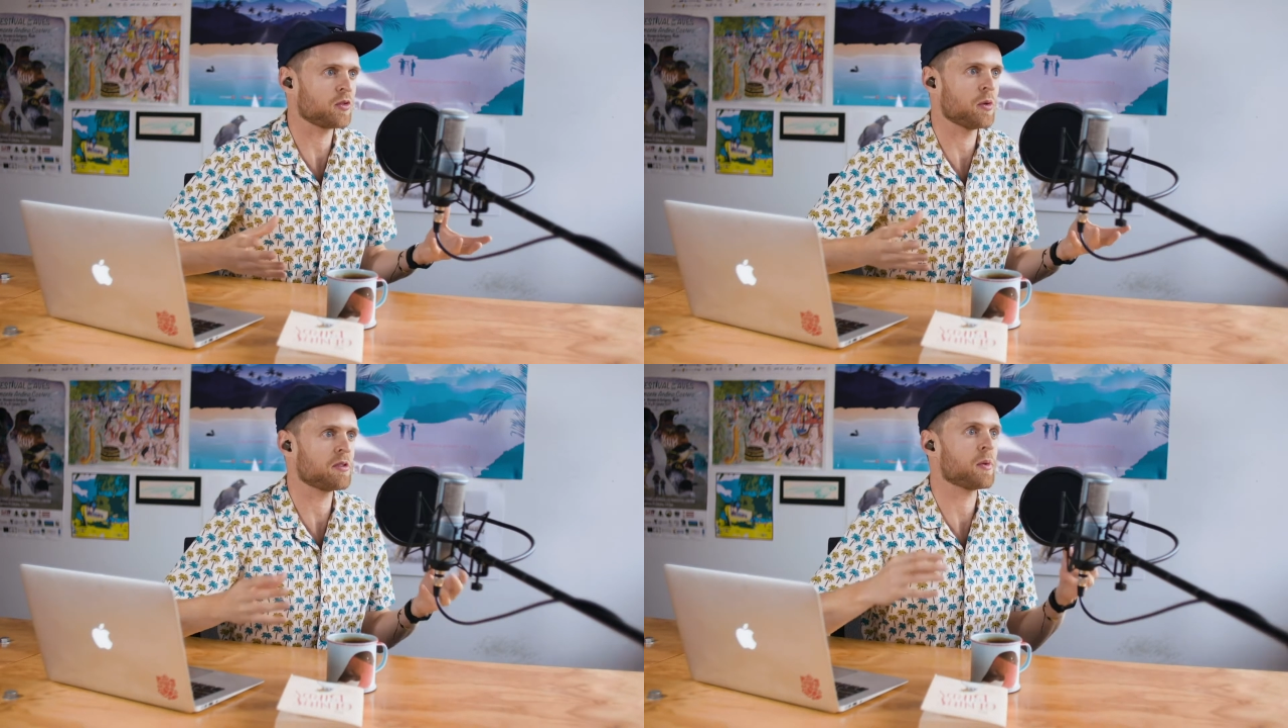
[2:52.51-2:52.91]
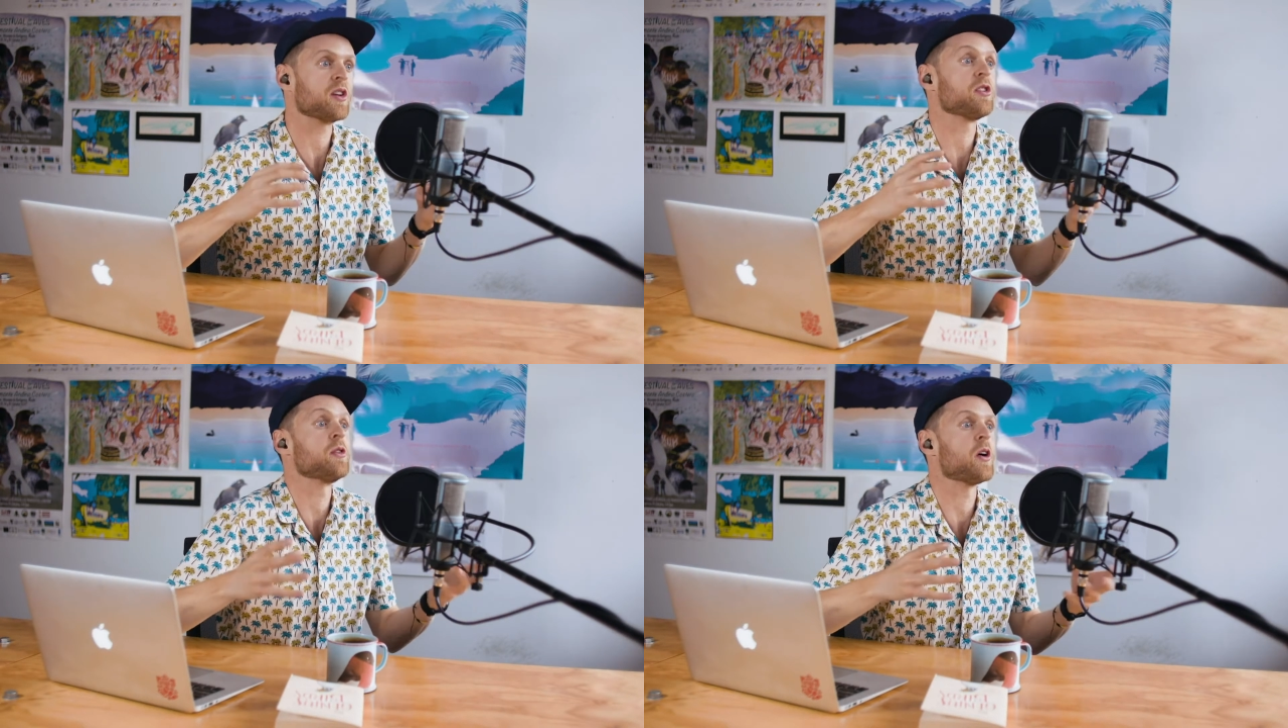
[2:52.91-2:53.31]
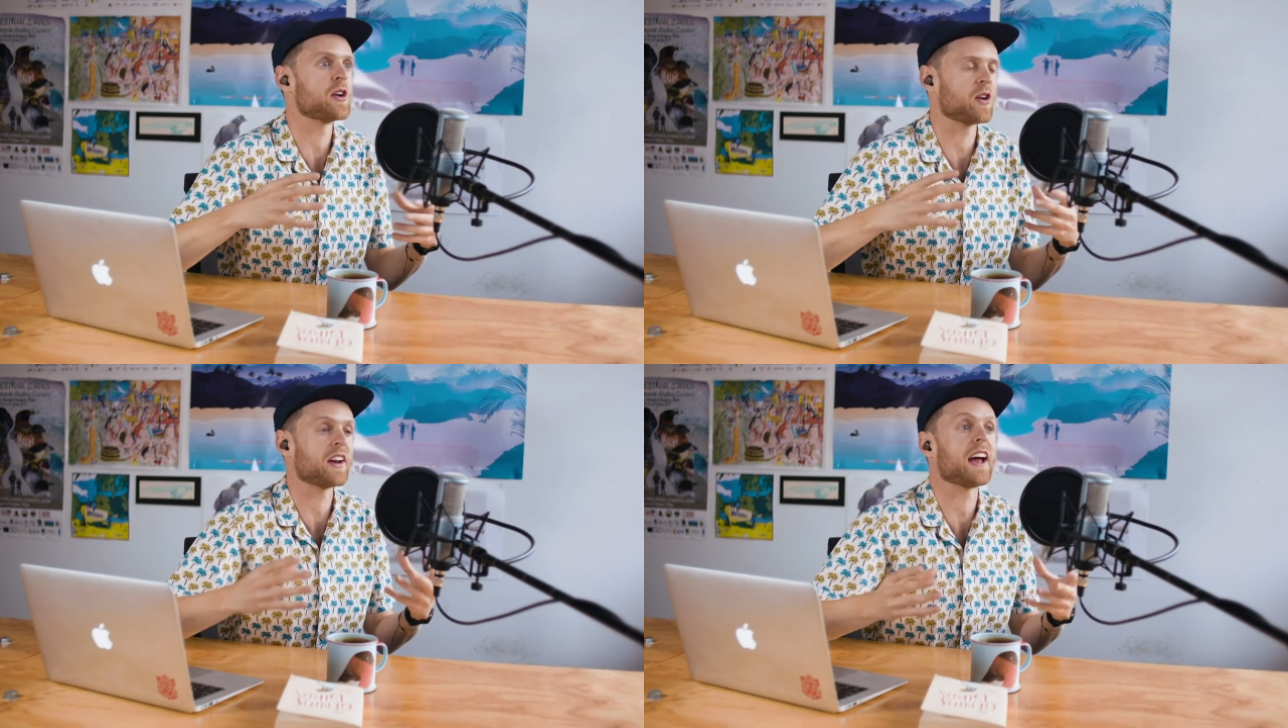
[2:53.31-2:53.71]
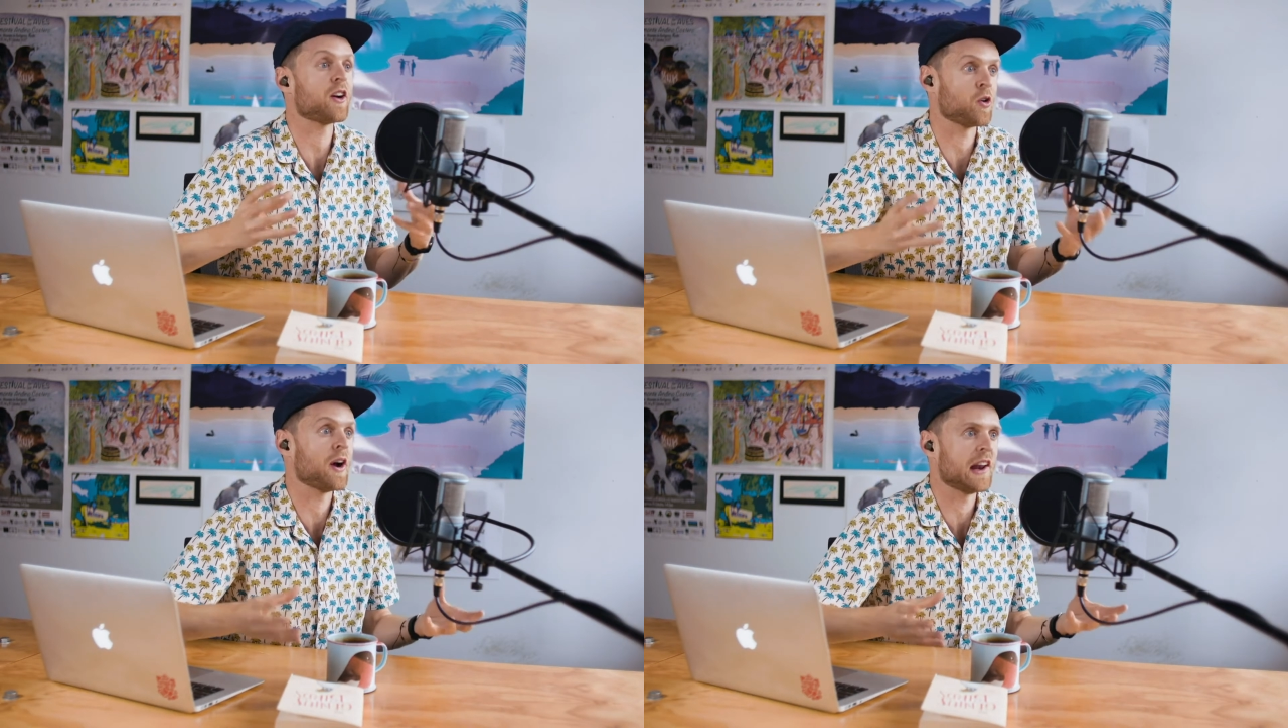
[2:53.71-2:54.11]
swarms because you know you're going to
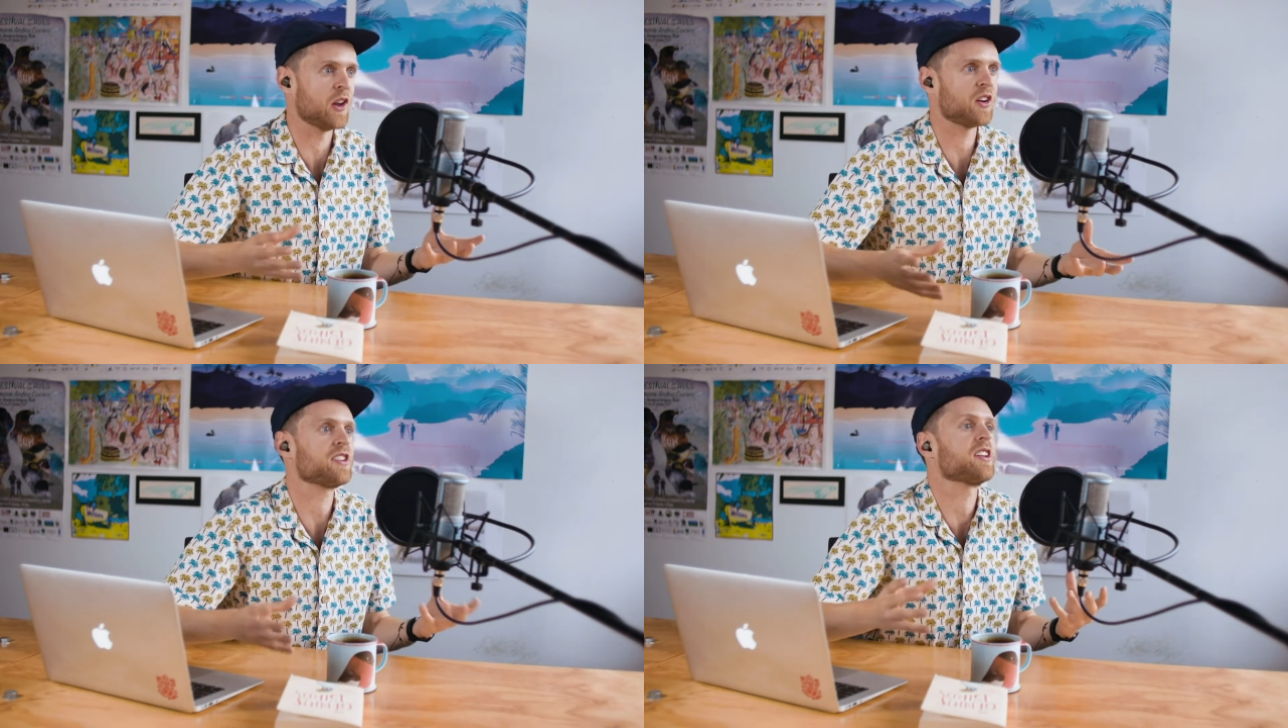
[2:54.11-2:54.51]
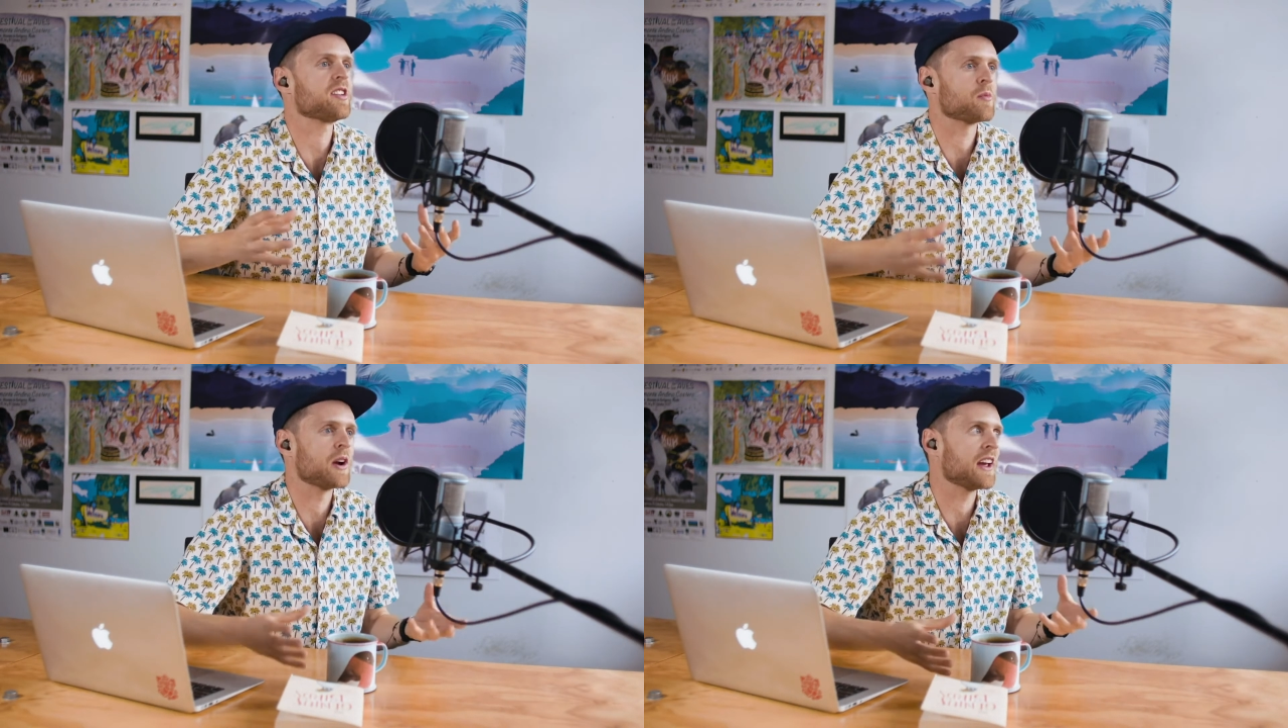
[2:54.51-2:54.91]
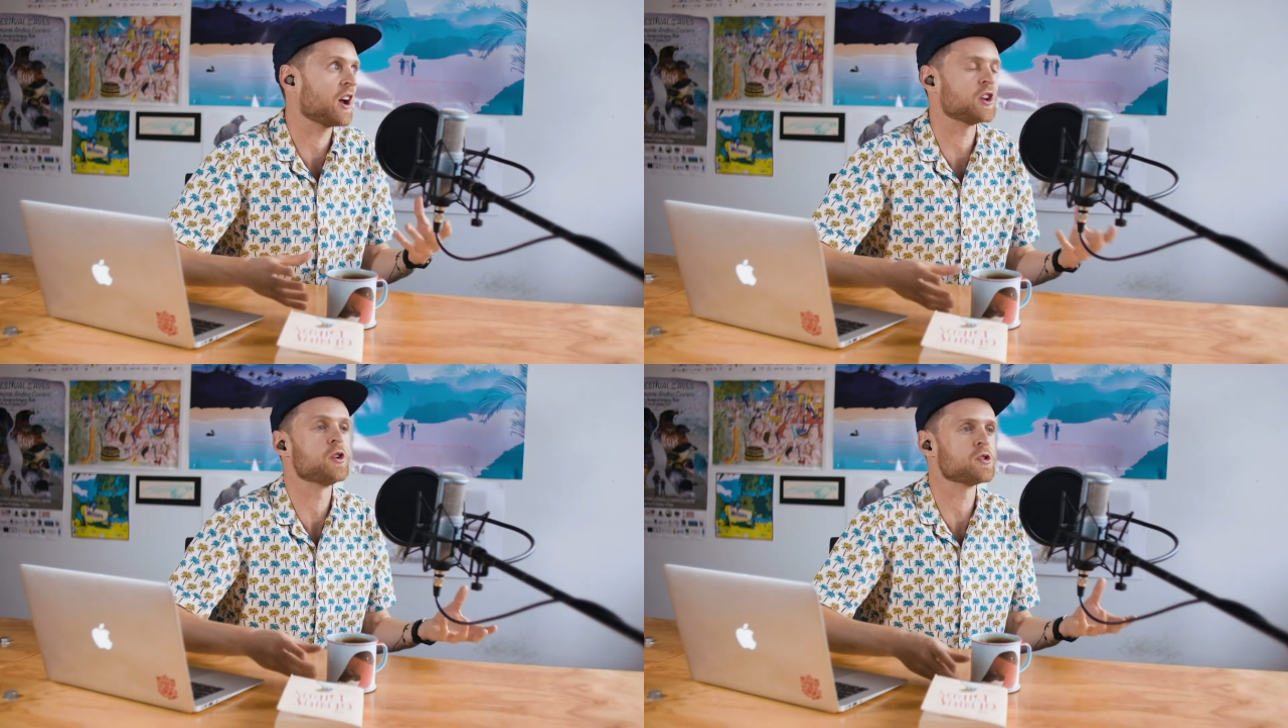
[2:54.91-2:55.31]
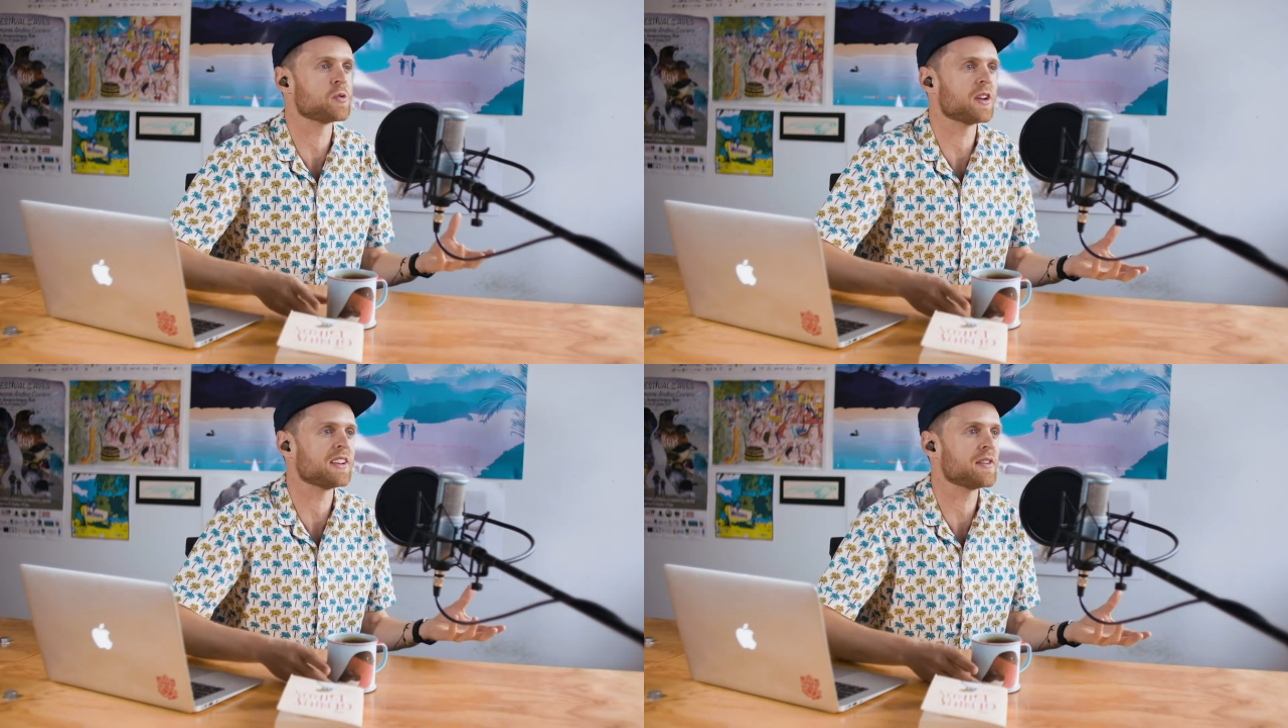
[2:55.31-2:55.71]
get great looks at some really
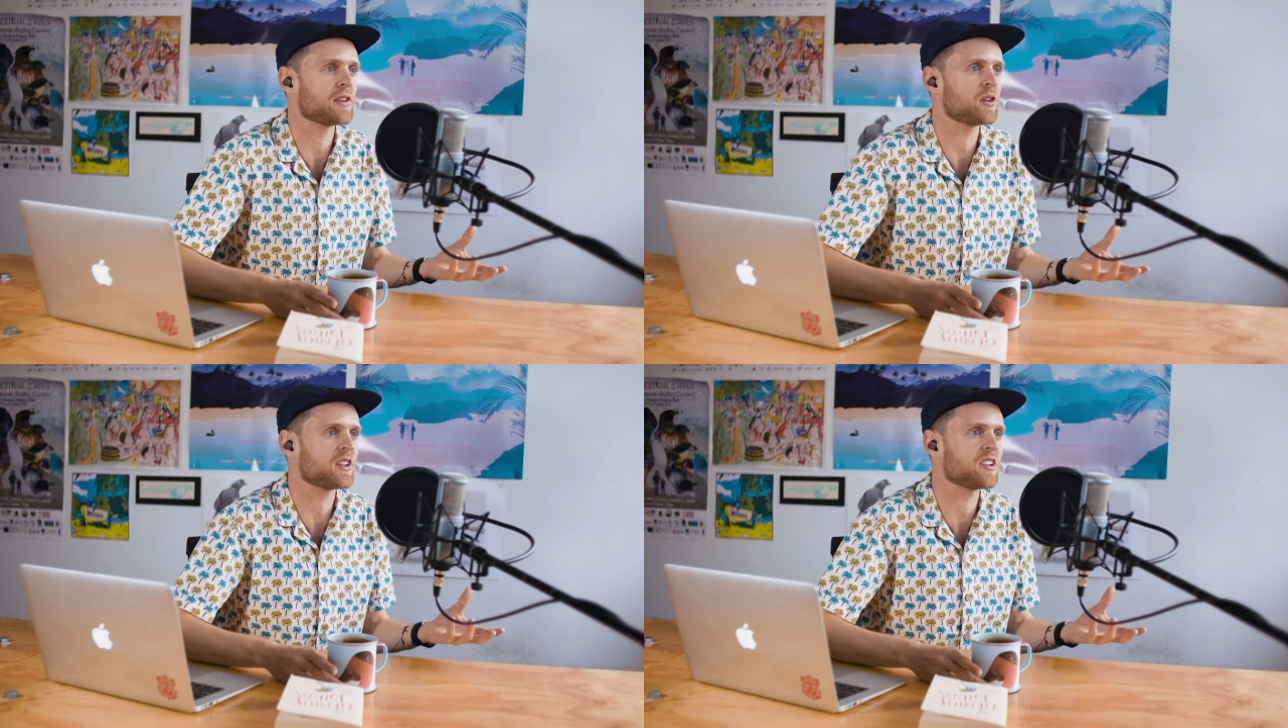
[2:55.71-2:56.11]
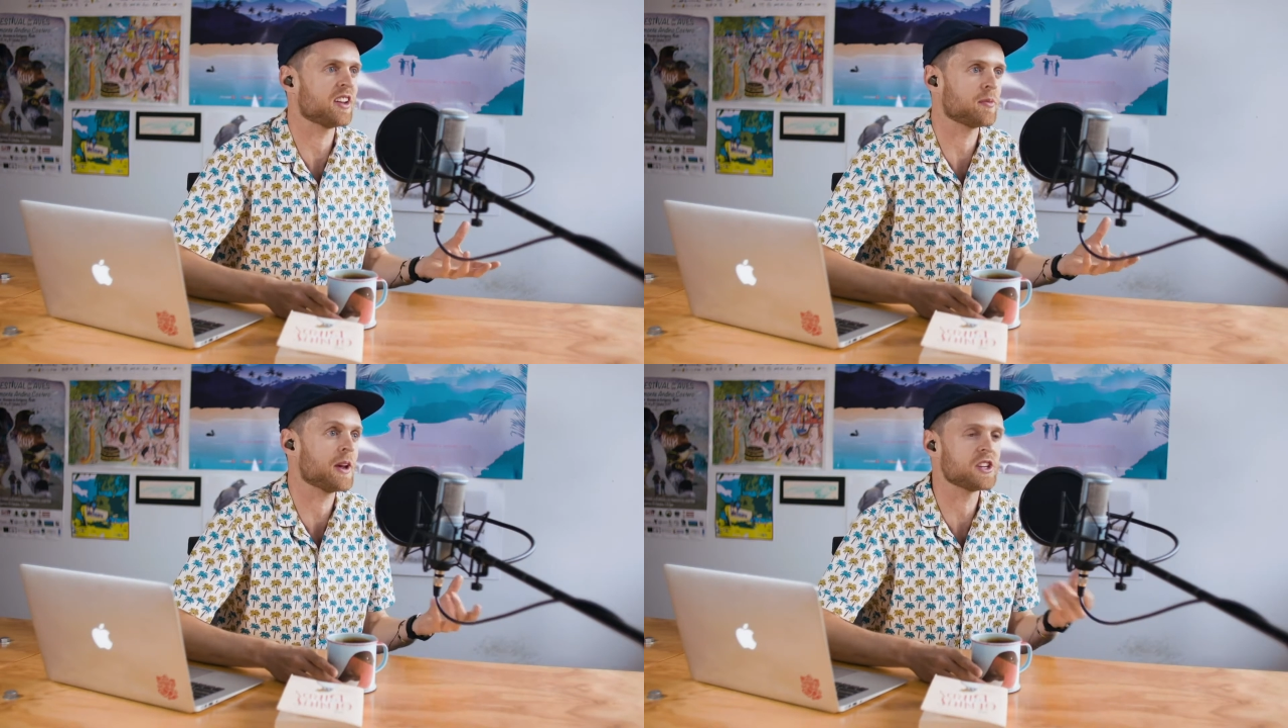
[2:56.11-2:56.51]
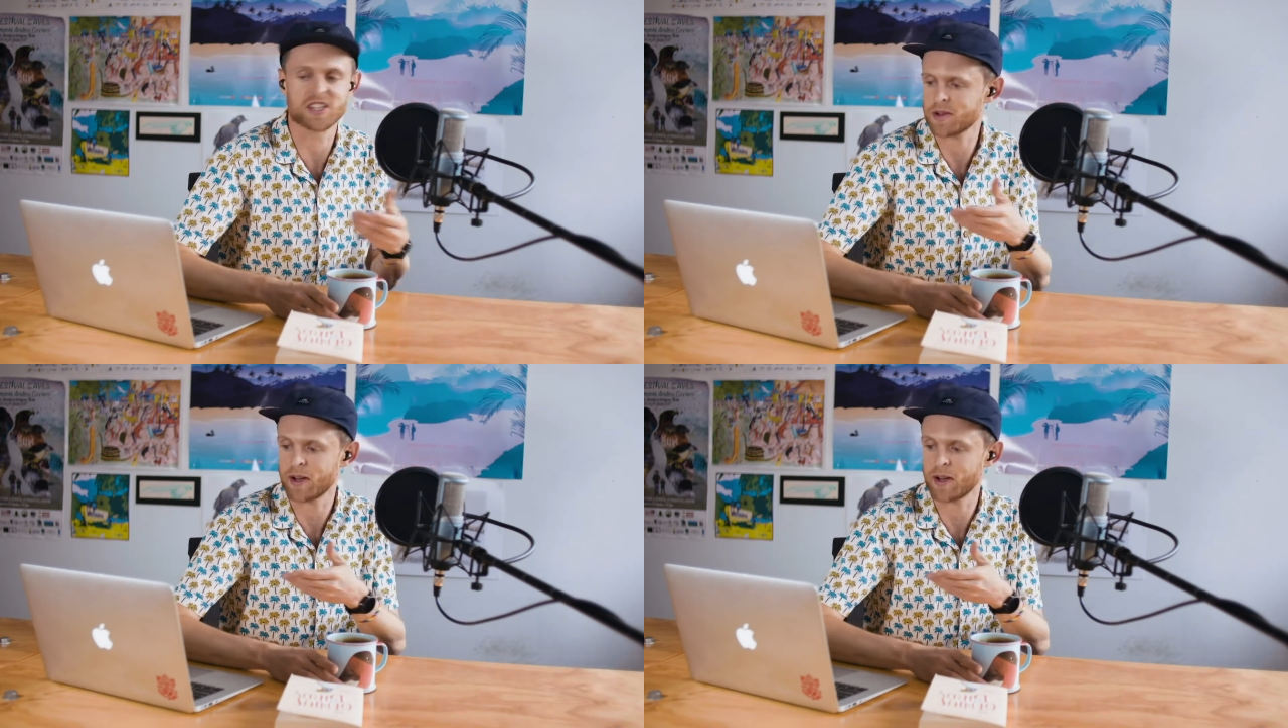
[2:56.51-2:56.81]
unusual and difficult to see species.